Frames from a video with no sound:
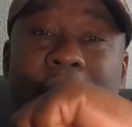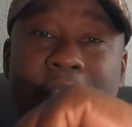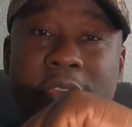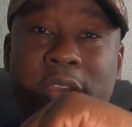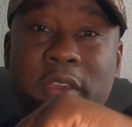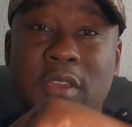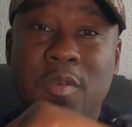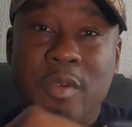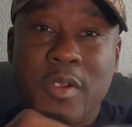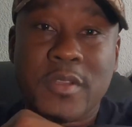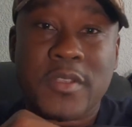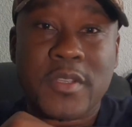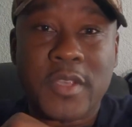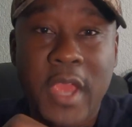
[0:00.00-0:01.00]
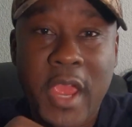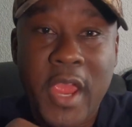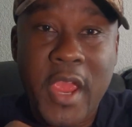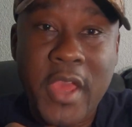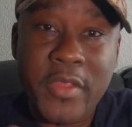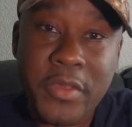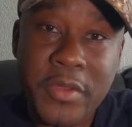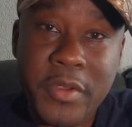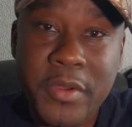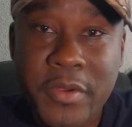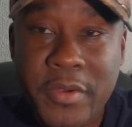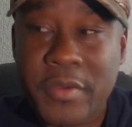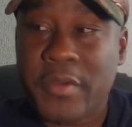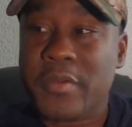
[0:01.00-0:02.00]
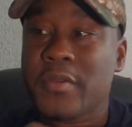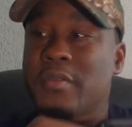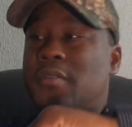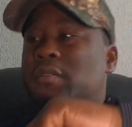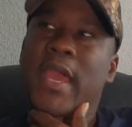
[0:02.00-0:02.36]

They work together.